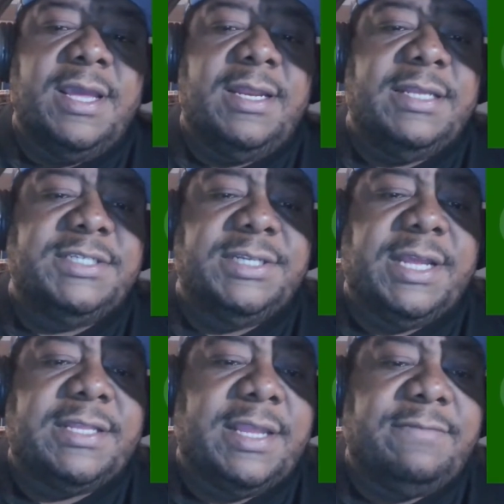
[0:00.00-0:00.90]
alleging
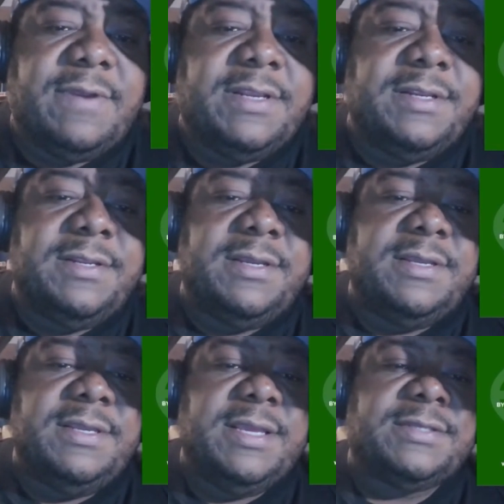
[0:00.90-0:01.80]
that they rented
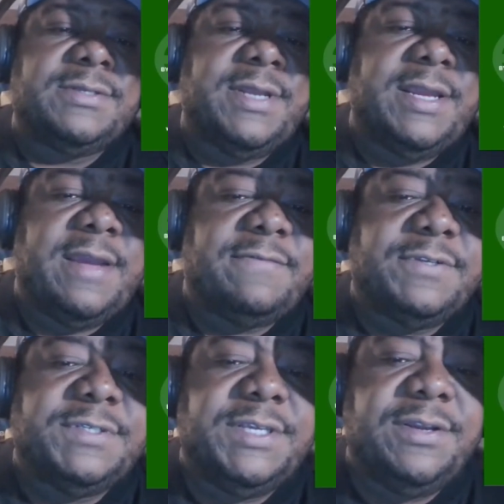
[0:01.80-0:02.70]
yesterday
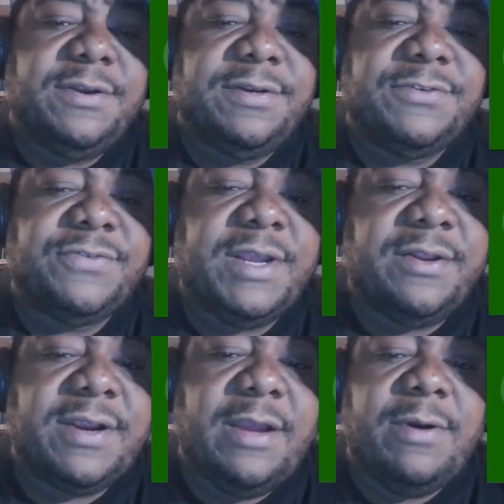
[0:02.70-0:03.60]
after seeing her in the
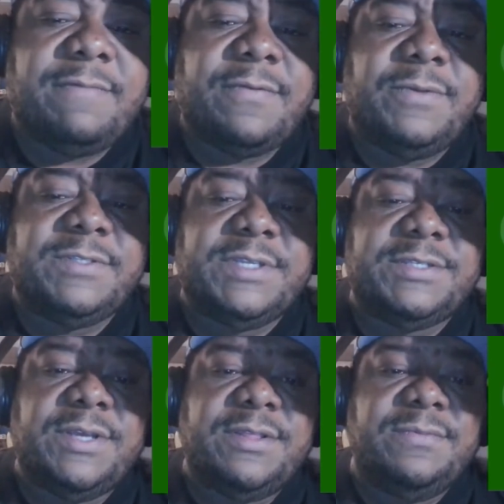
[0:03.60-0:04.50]
trailer. However, once they
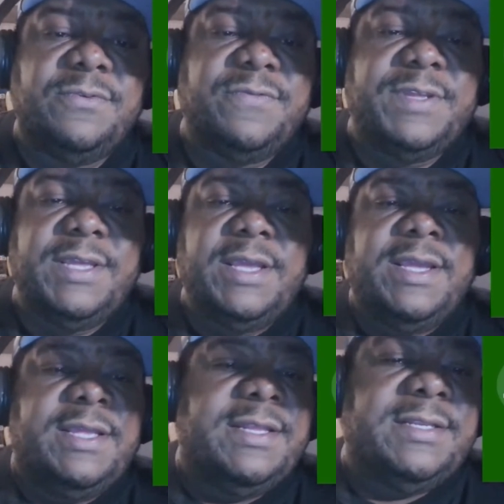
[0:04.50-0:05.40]
saw the movie,
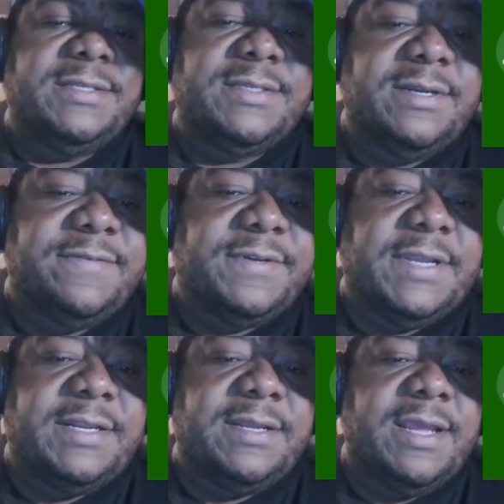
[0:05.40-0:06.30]
they discovered
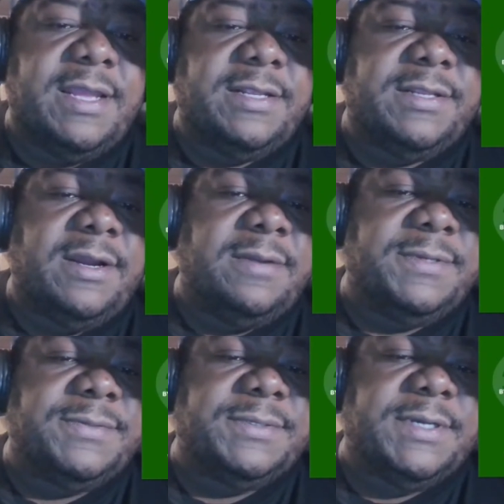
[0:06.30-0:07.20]
that Anna de
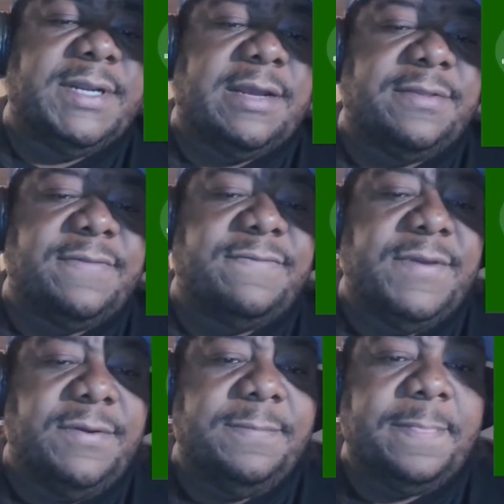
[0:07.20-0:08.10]
Armas was cut out of the
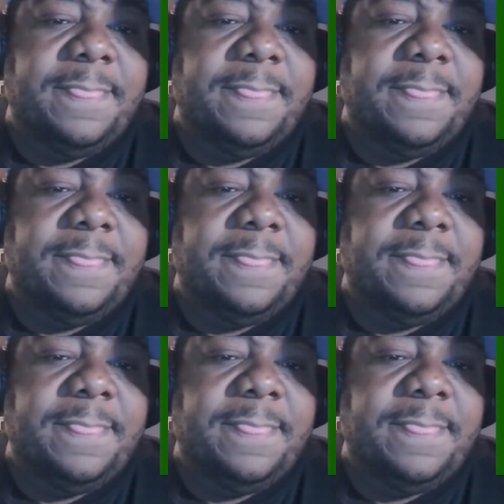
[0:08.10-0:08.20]
film.